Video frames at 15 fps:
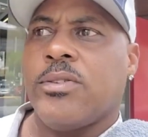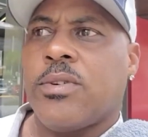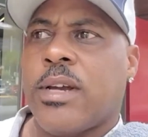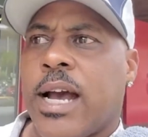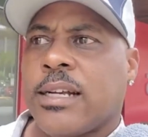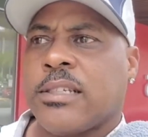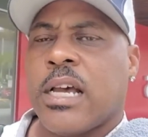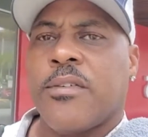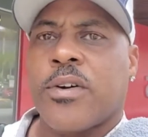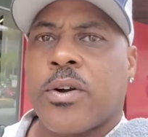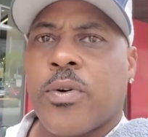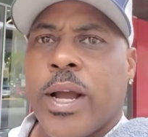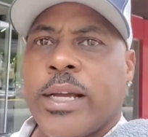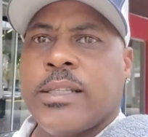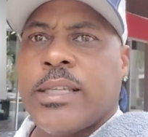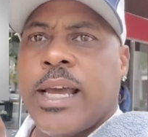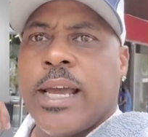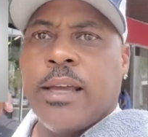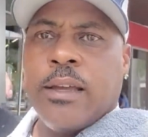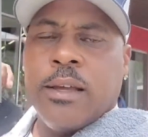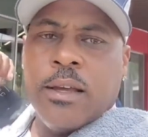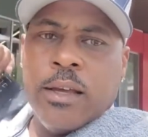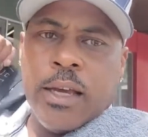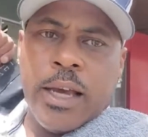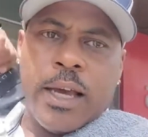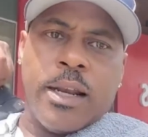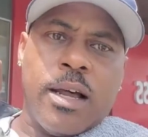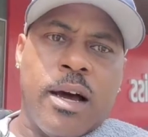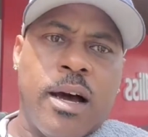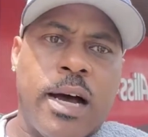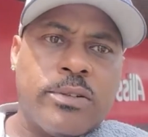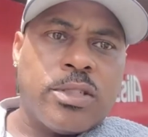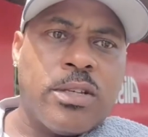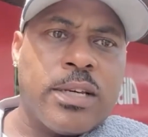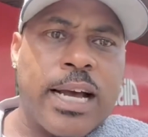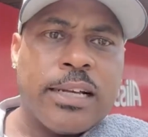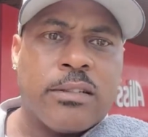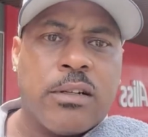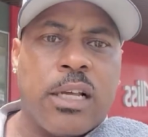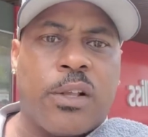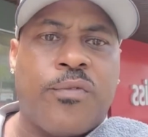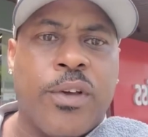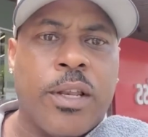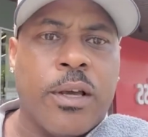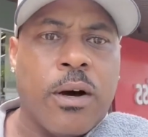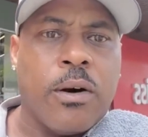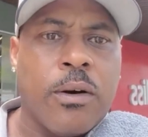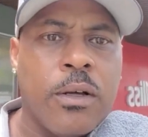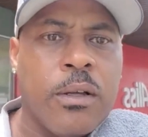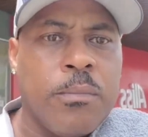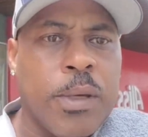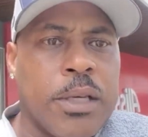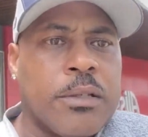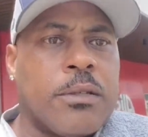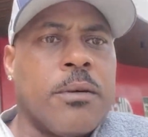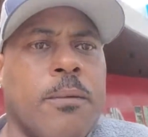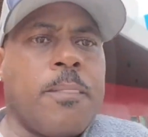You guys have a great day, and I'll see you guys on the next video. Peace.